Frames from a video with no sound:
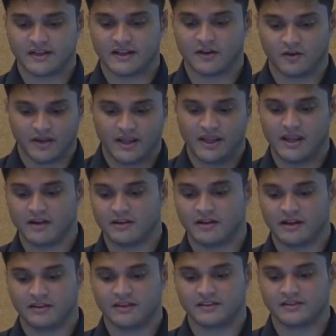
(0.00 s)
say, okay, hey,
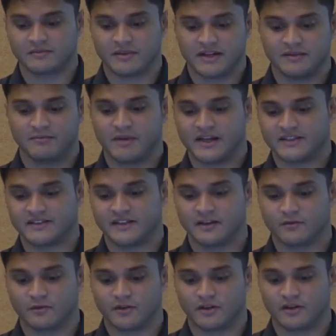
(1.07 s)
this is my
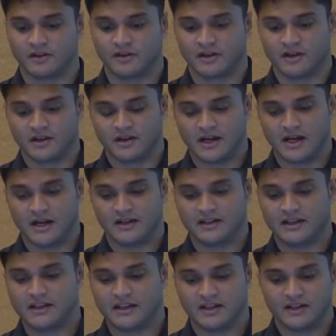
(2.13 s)
MySQL
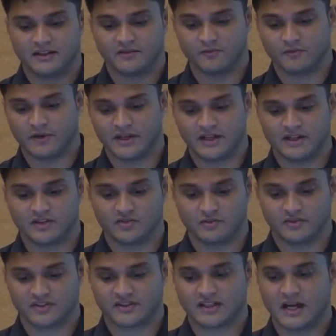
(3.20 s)
D, and it went
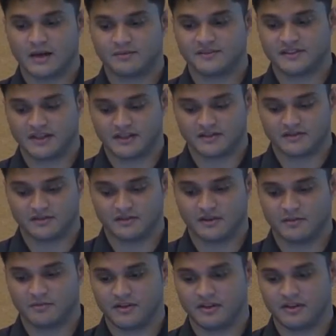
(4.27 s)
into a stop state, so let